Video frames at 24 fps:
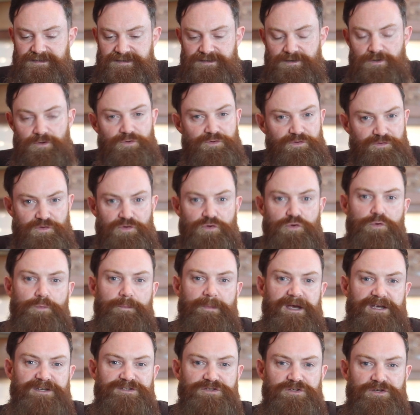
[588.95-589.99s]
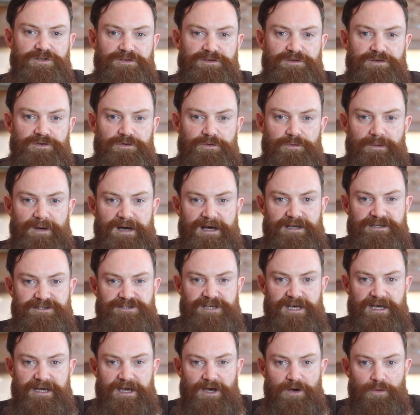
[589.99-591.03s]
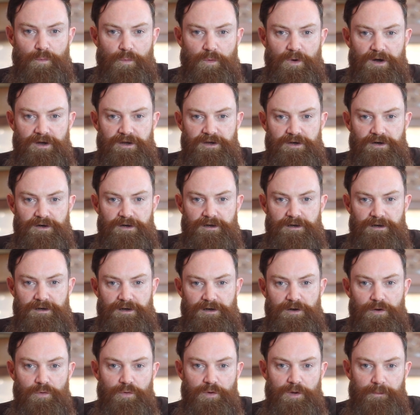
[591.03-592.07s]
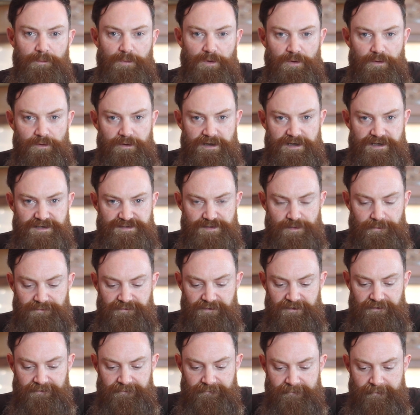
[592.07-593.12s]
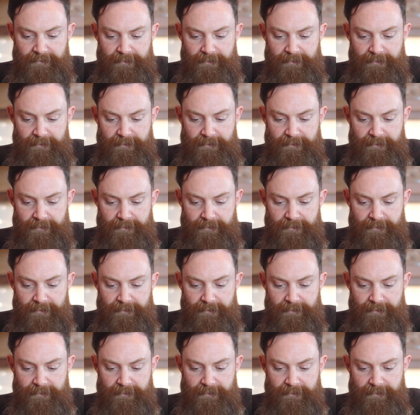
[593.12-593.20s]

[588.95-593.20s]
So do make sure to check out what your local brewery is up to.